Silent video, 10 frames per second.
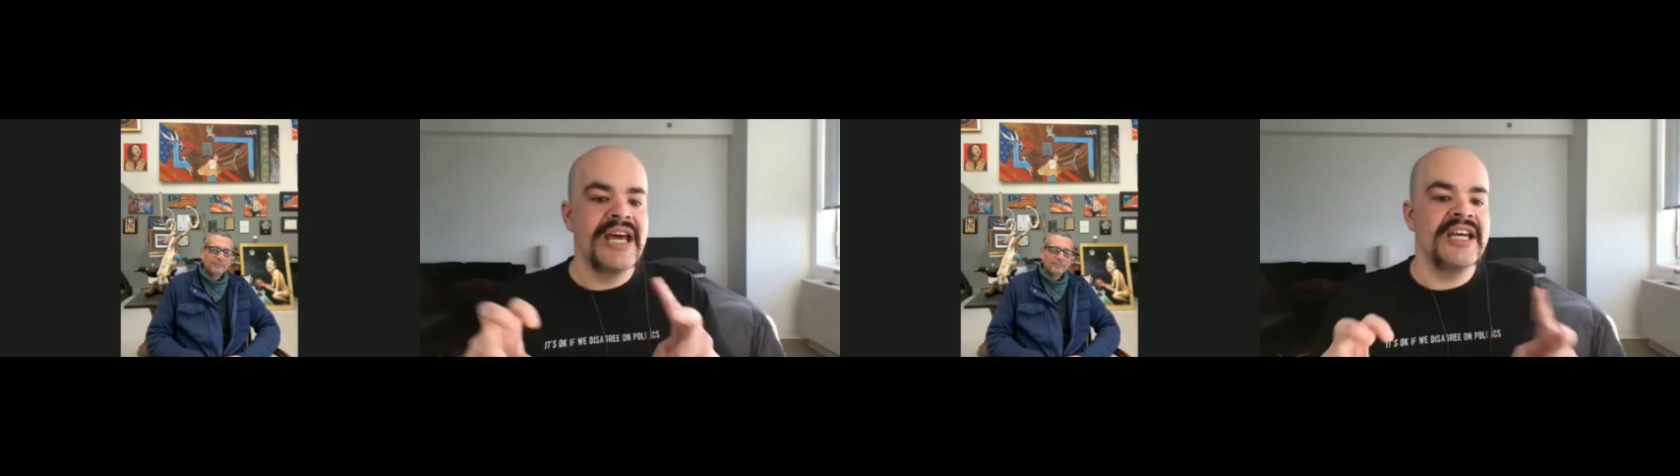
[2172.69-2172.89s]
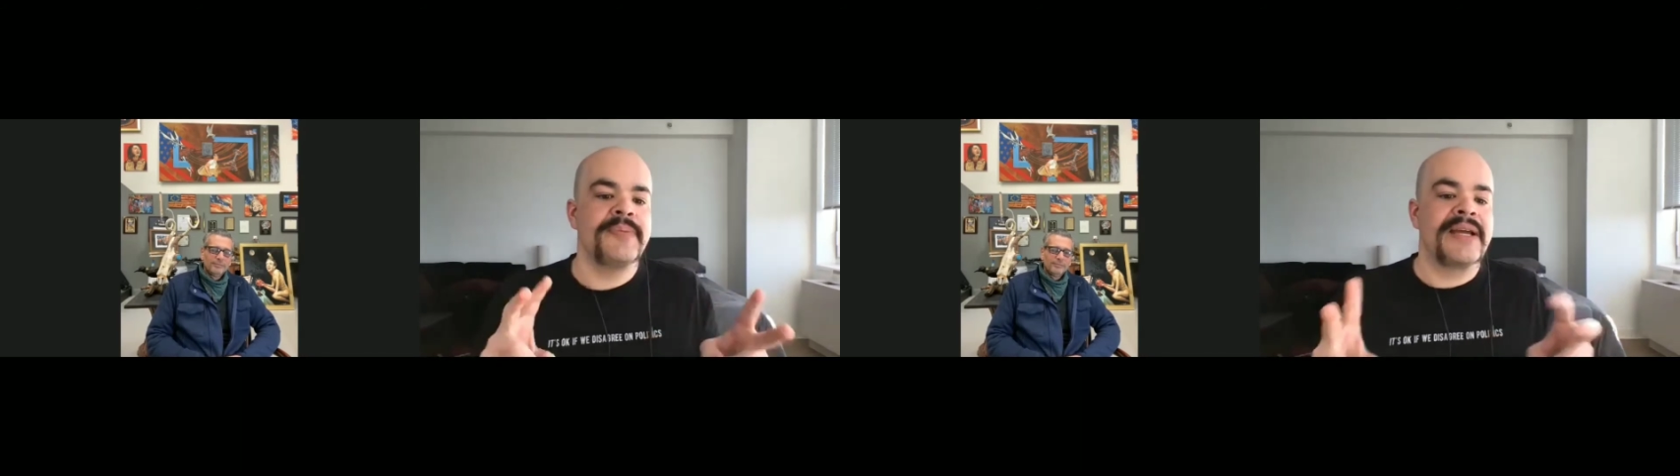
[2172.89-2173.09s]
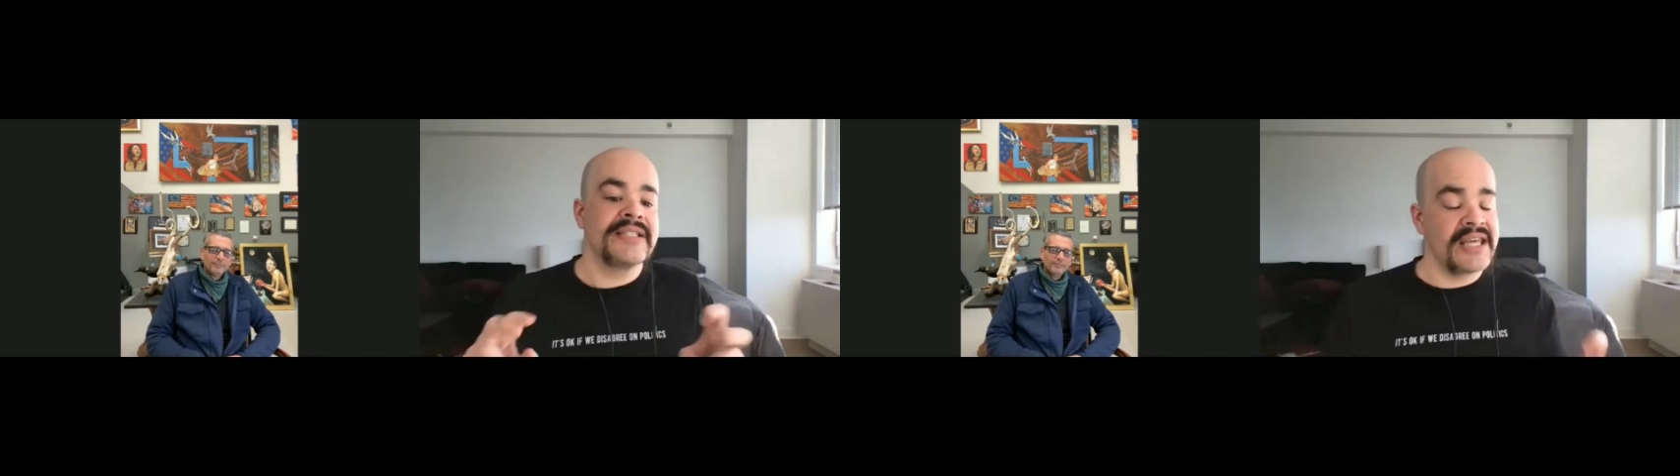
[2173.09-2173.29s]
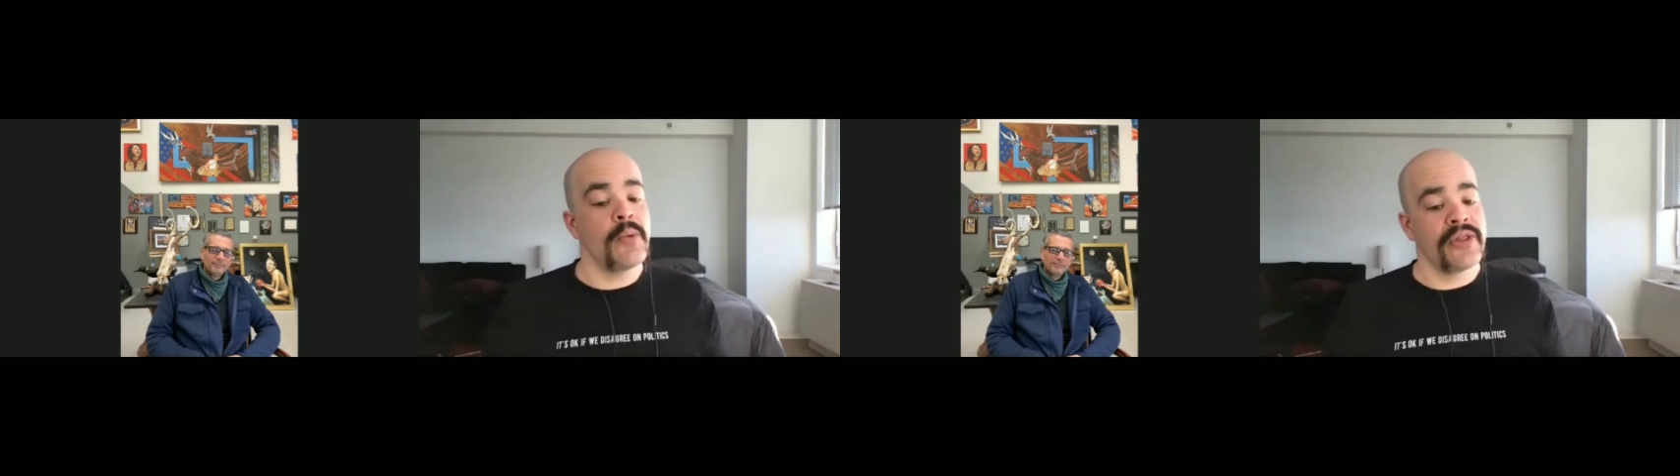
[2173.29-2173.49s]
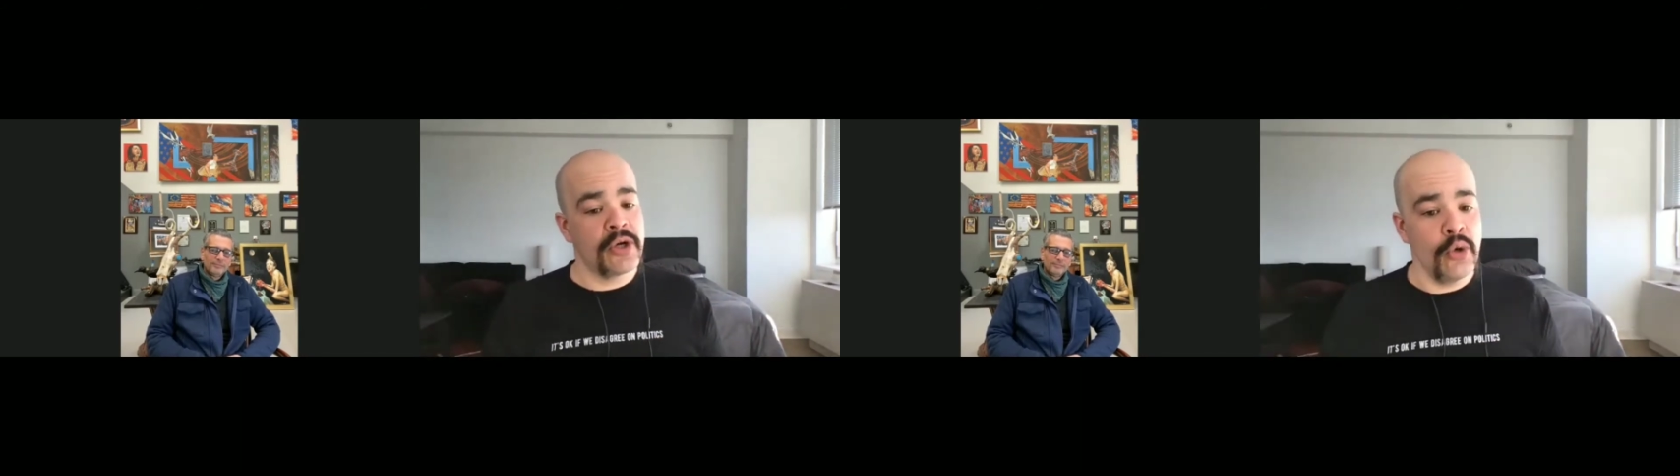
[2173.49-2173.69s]
is because they
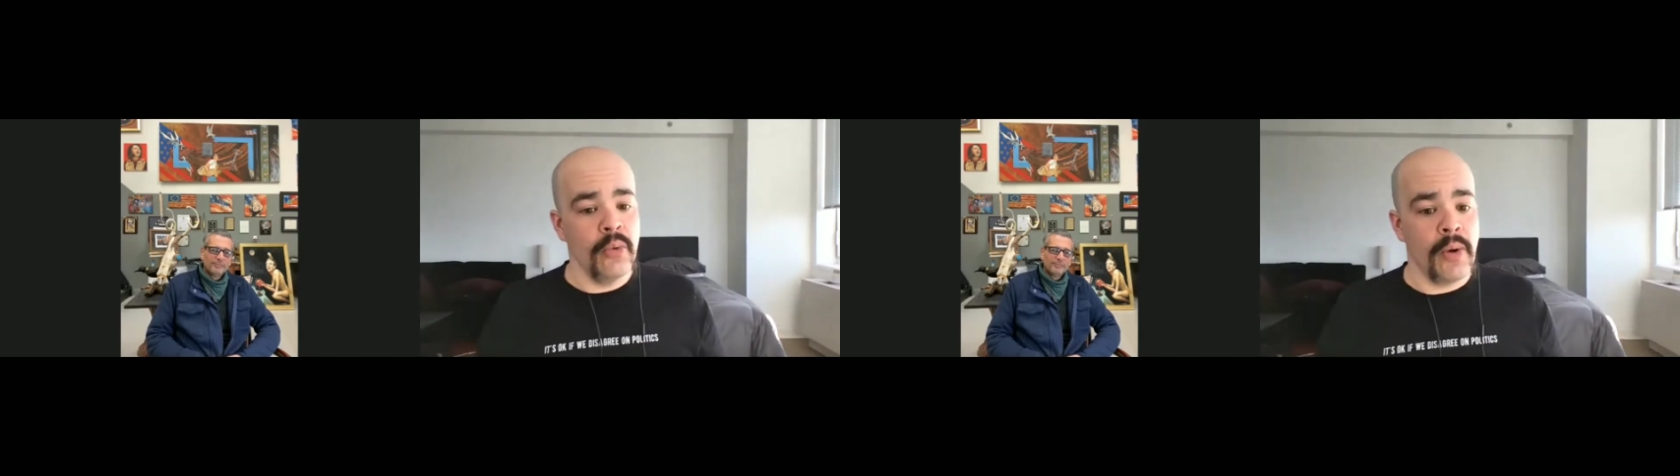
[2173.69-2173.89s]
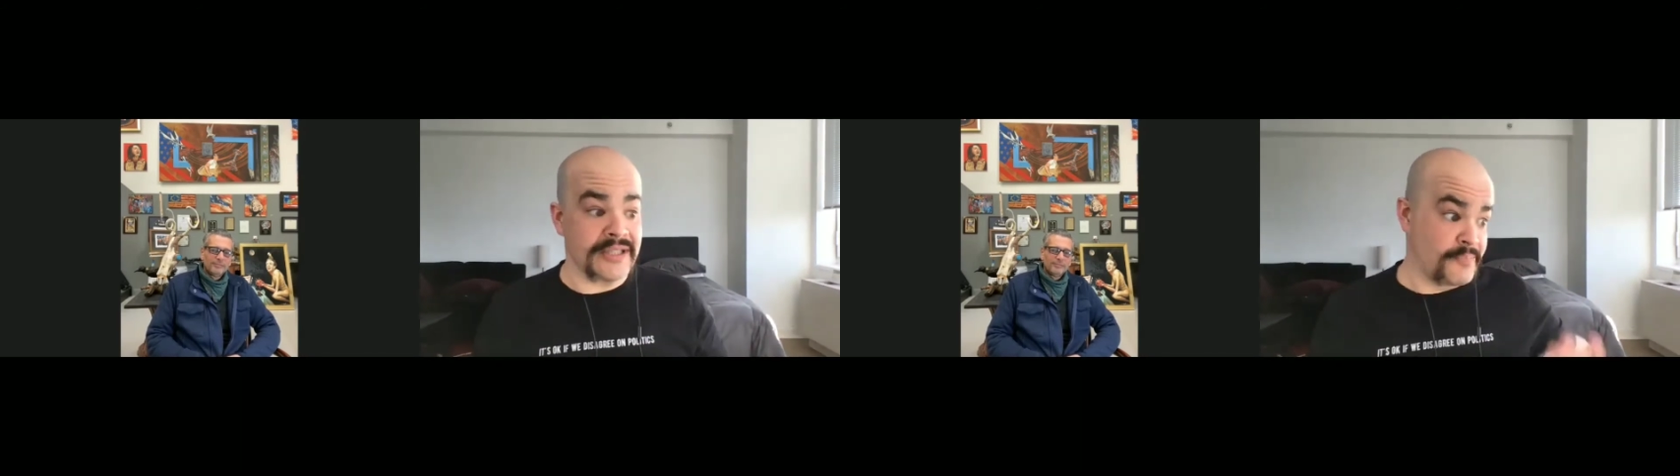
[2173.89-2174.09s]
were the cool ones